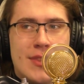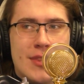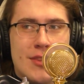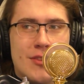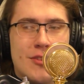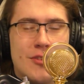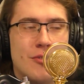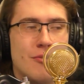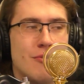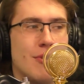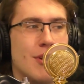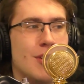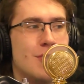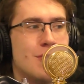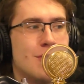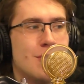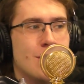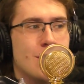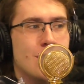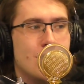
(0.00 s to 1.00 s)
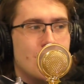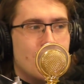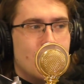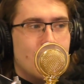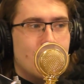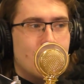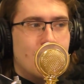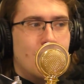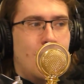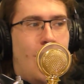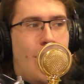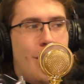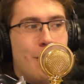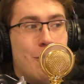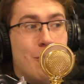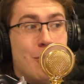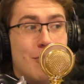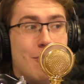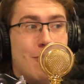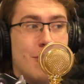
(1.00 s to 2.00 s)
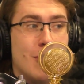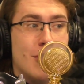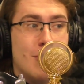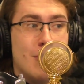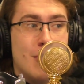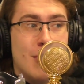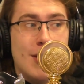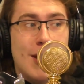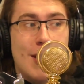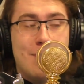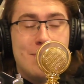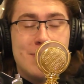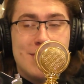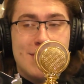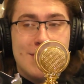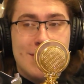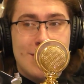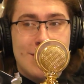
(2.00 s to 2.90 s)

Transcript: Too rich. We forget about Epstein,